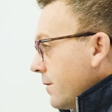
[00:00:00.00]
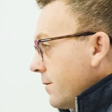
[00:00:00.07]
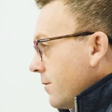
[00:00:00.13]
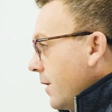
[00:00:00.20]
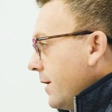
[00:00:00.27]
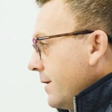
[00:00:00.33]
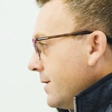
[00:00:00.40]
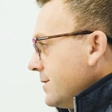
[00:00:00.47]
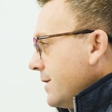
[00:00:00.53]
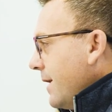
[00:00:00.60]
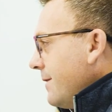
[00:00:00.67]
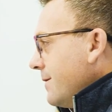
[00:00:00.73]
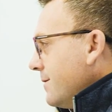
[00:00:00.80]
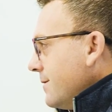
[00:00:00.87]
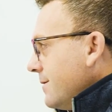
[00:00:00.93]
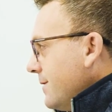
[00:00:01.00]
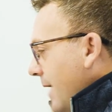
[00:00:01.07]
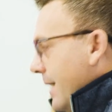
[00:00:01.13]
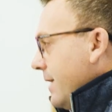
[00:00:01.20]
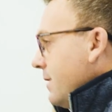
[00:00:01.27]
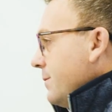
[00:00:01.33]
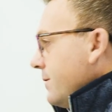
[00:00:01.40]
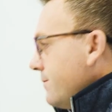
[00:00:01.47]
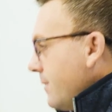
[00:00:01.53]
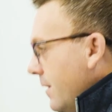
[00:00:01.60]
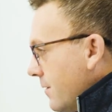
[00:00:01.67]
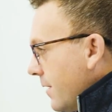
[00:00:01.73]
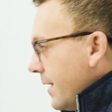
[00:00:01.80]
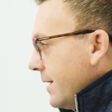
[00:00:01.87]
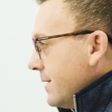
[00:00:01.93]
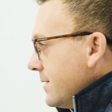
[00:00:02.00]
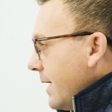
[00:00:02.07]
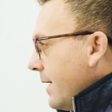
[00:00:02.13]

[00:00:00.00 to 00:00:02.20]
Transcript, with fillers: mm-hmm. right? And and that can be fun, right? Mm-hmm.